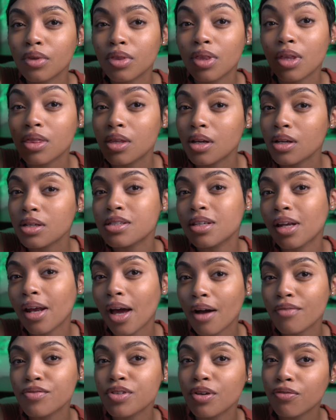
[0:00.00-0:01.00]
the things that
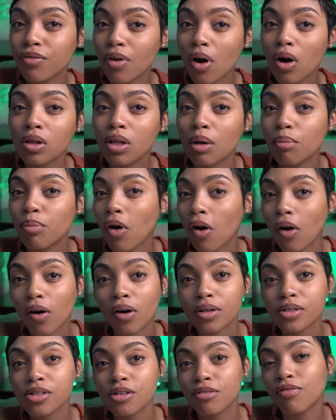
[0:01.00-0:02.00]
have to fall
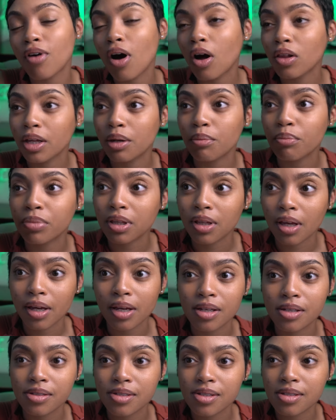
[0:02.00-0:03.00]
apart to fall in
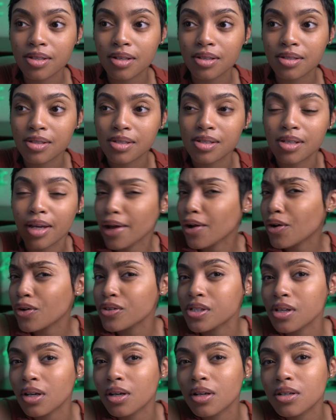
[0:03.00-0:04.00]
place
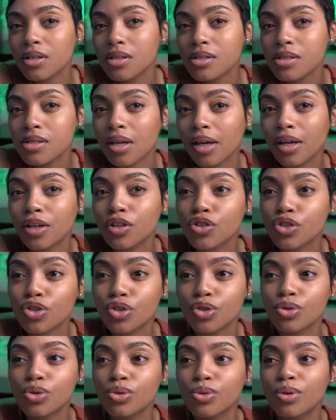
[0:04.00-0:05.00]
scares us
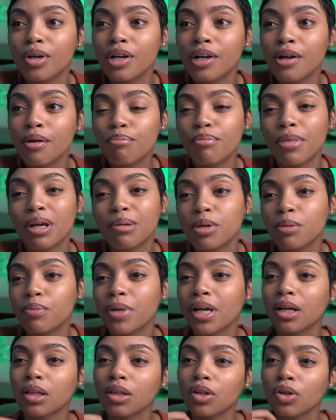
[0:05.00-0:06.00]
into maybe
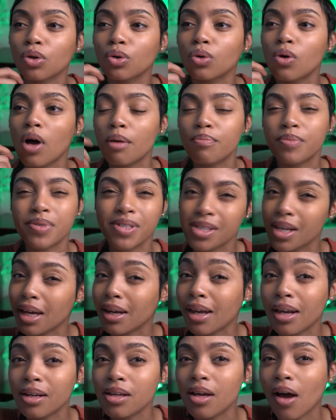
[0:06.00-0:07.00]
being a little
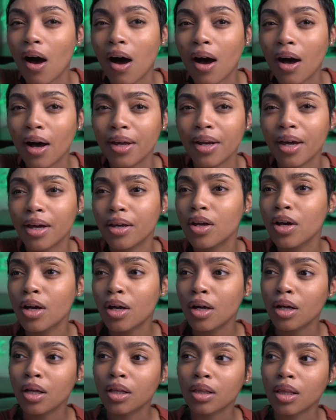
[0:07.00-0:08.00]
upset at God, at
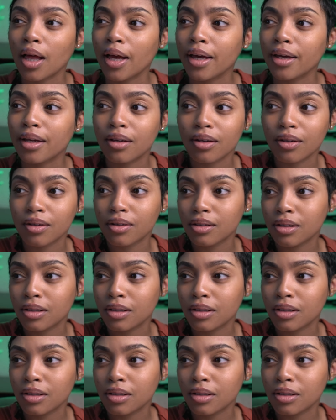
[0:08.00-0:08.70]
like